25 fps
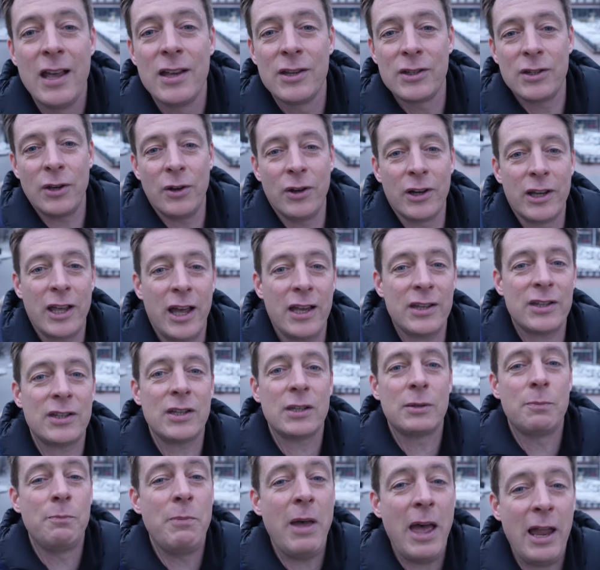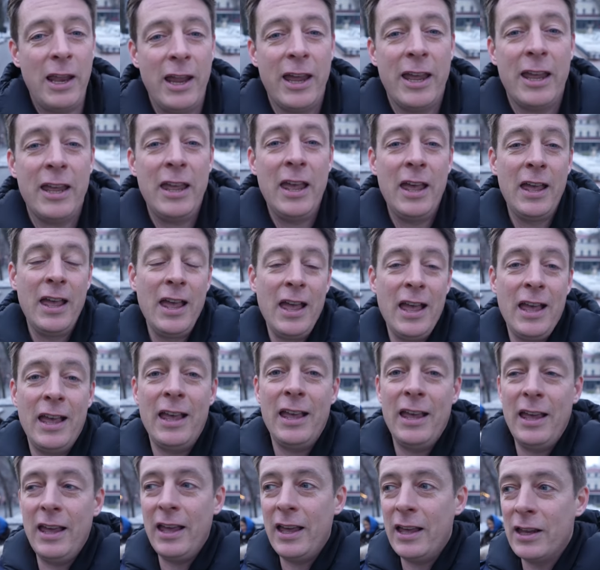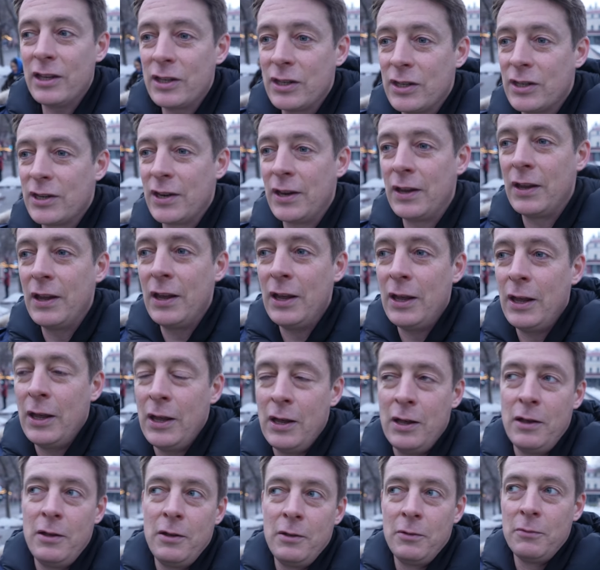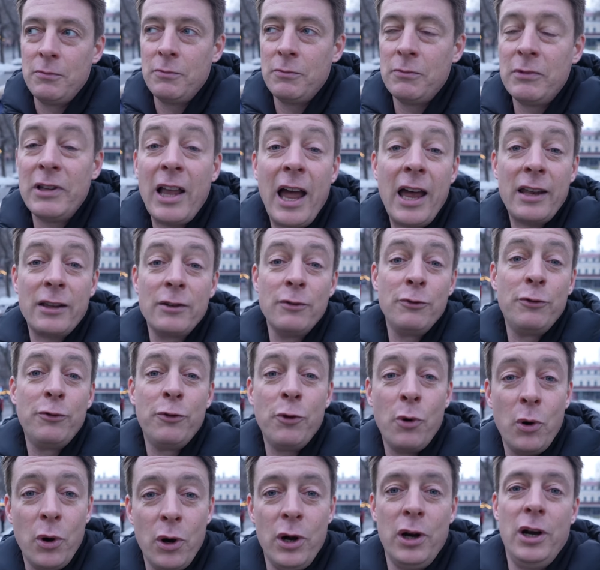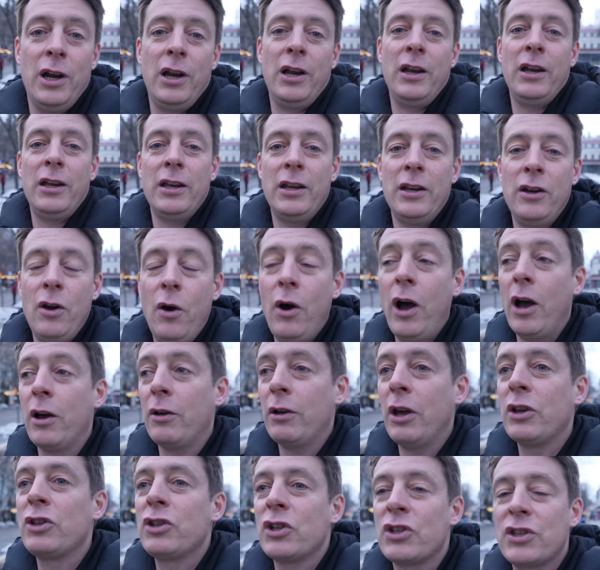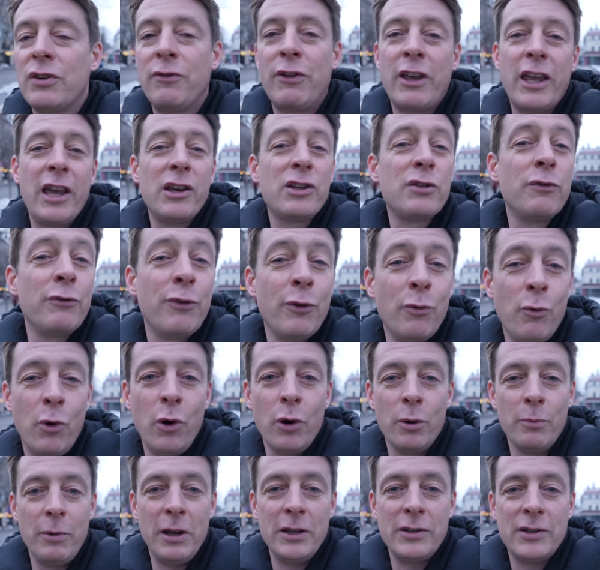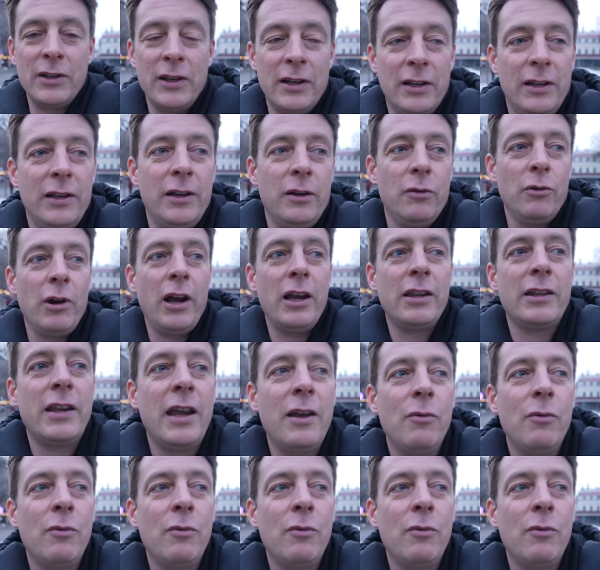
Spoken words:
So a casus belli is Latin for, you know, a justification for war, basically, right?